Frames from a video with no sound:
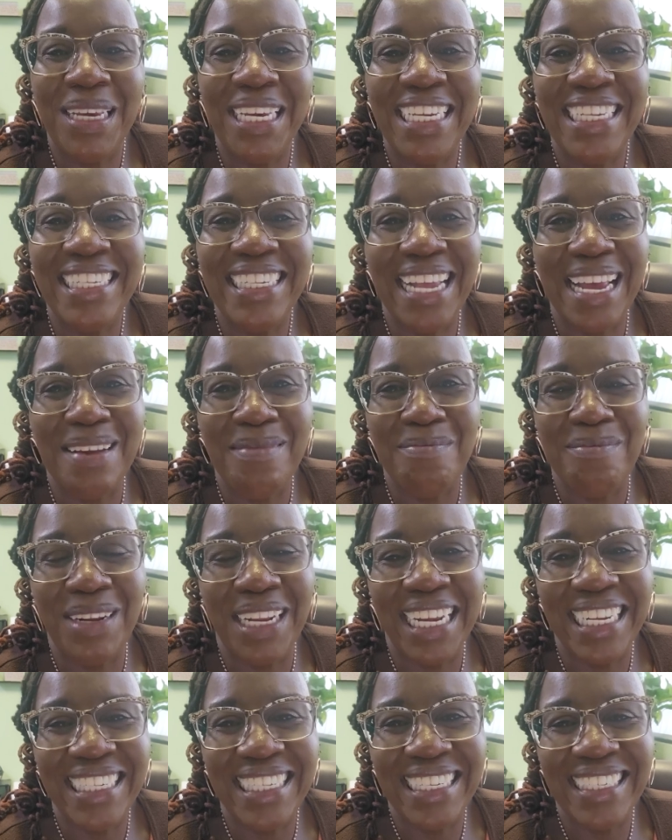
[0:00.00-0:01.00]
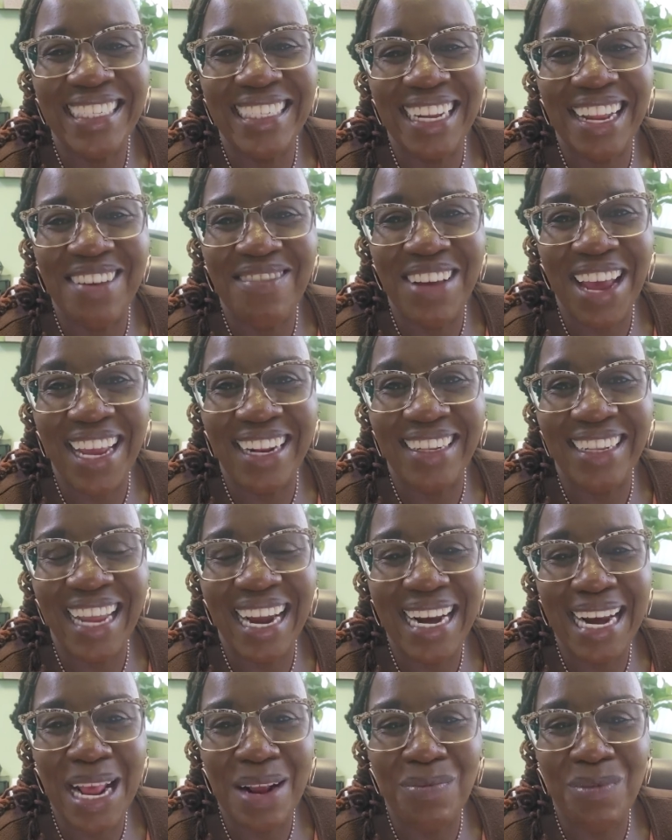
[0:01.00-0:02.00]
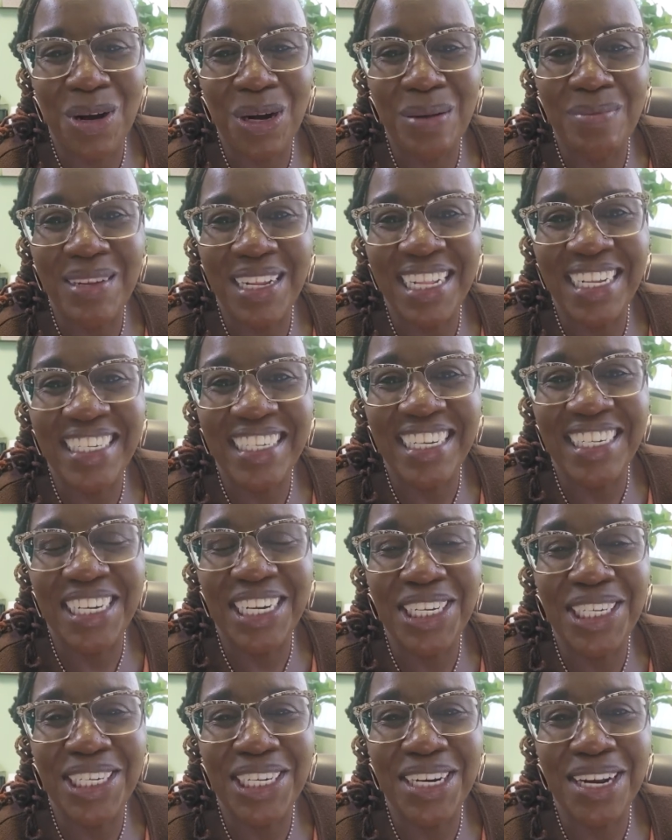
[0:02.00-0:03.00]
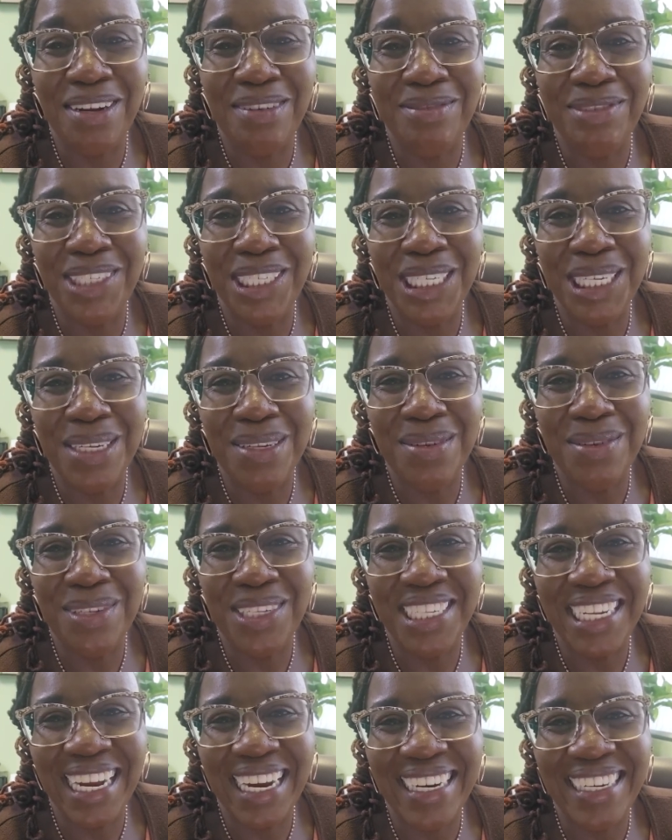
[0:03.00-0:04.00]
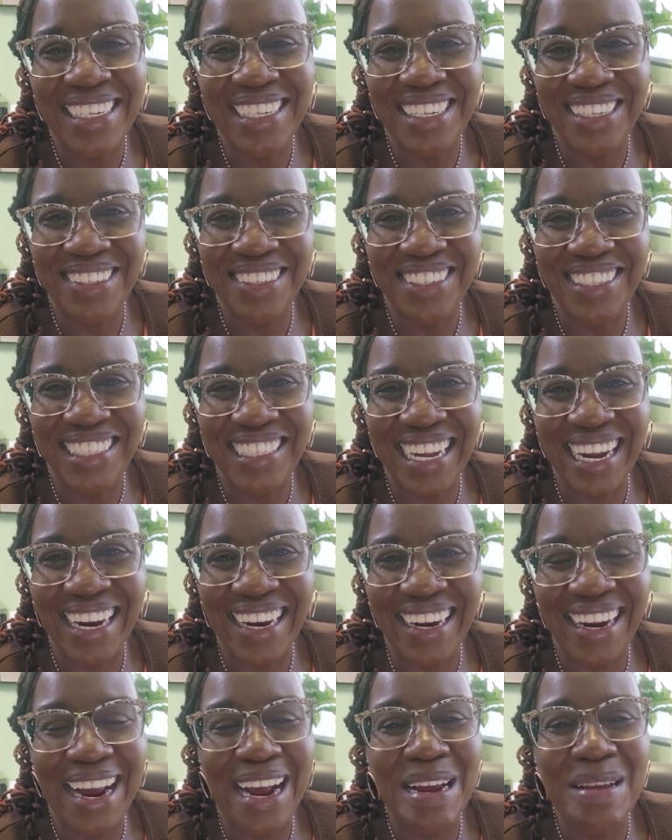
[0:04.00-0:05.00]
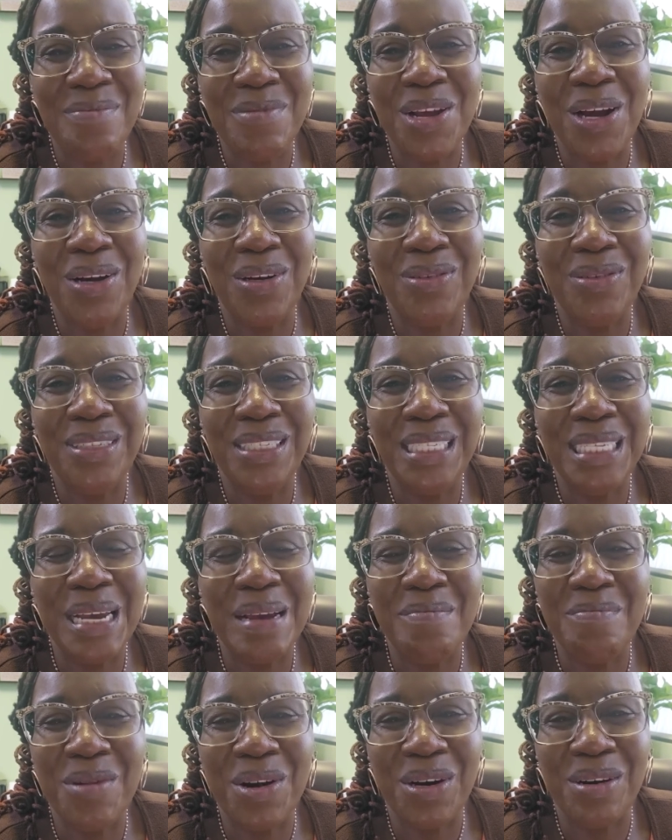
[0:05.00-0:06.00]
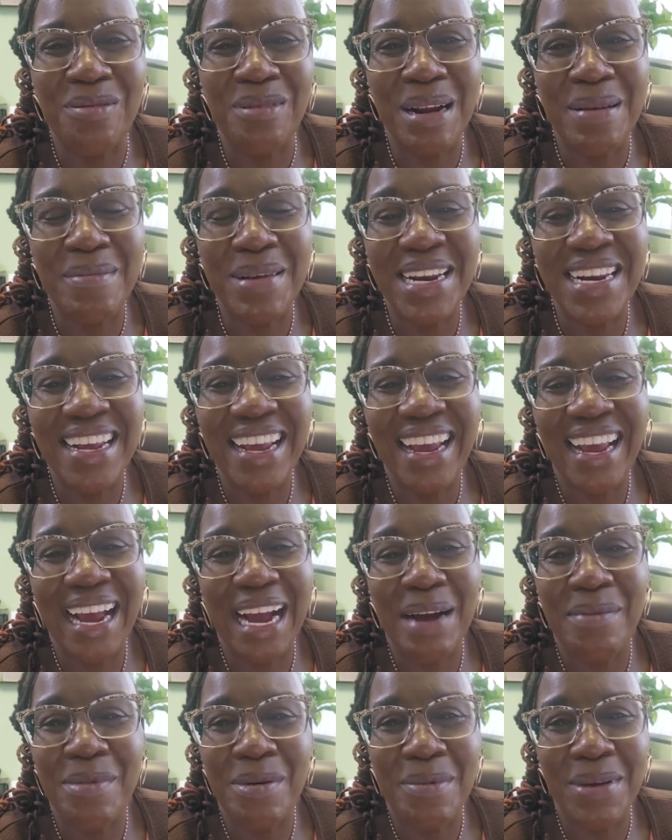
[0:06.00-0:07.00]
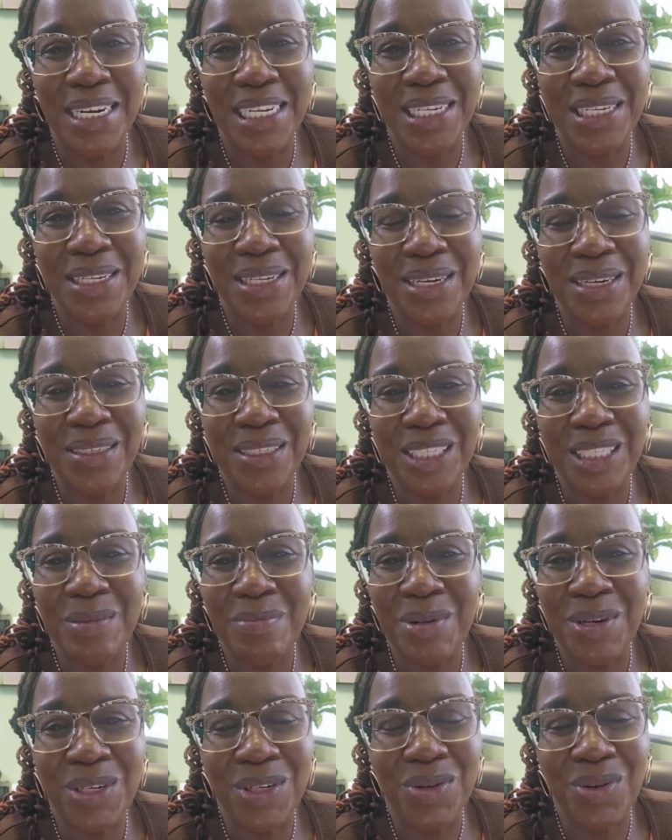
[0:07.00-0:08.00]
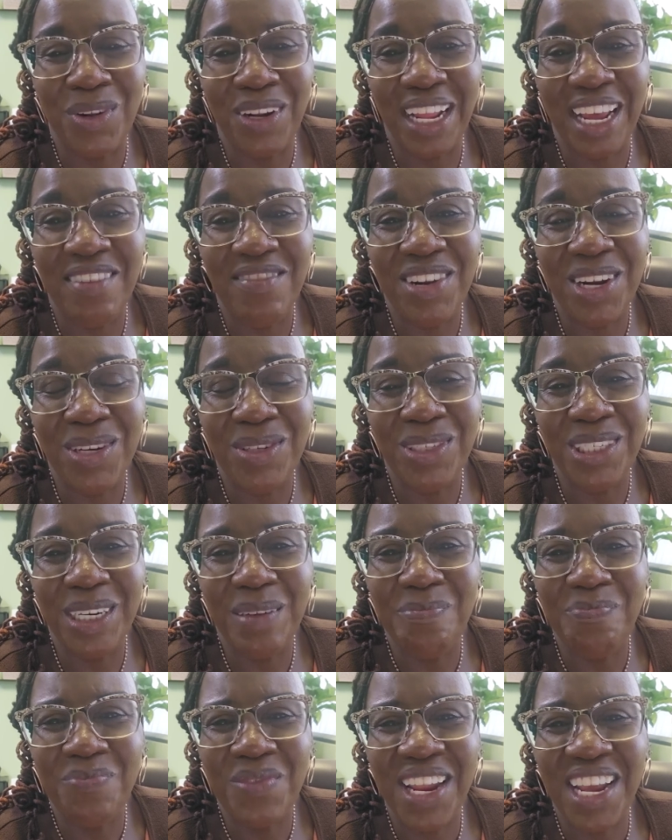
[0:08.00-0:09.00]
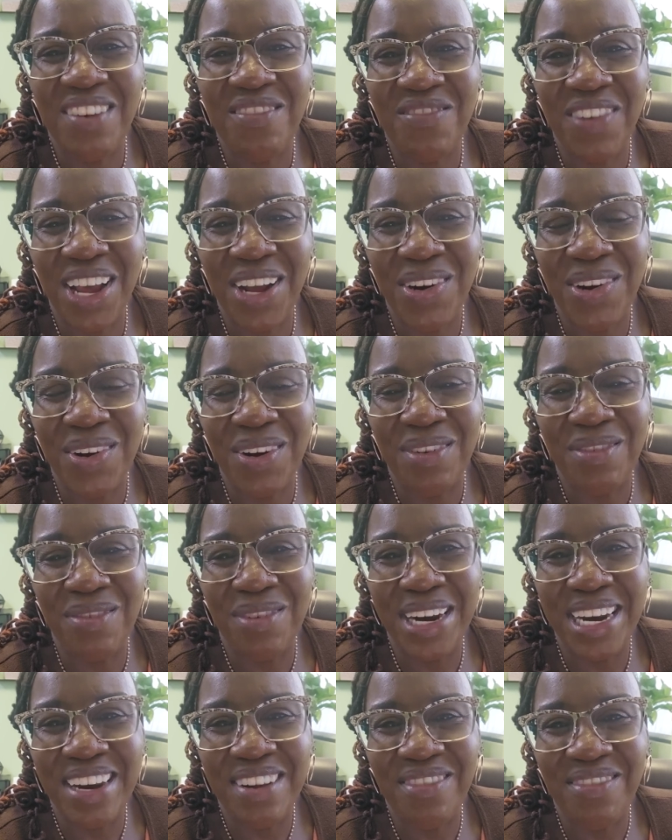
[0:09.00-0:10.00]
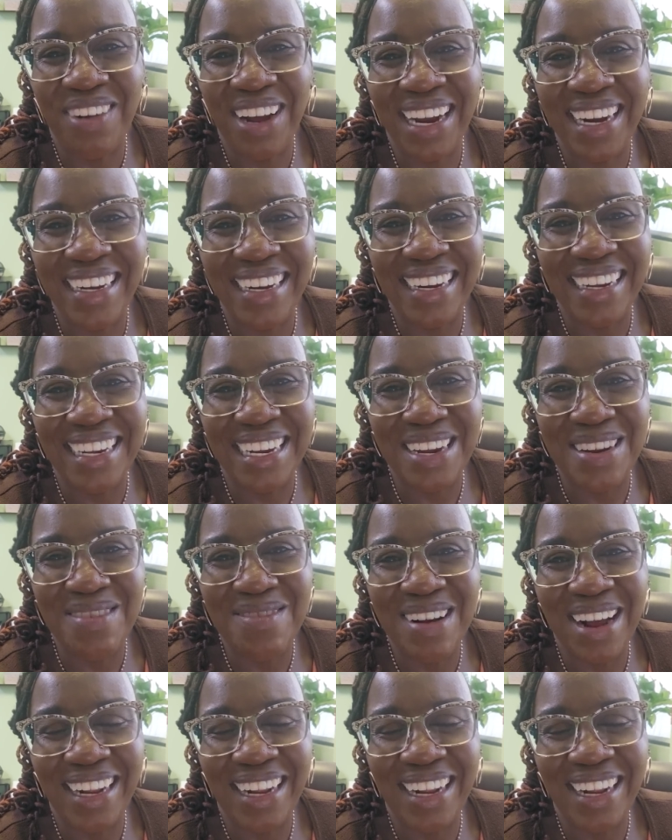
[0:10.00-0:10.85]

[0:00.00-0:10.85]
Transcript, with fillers: Peace and blessings, love and light, and welcome to this edition of Choose Day Tuesday. I am your host, Kim Martin Raymond. I'm a minister, spiritual life coach, and founder of Redefining U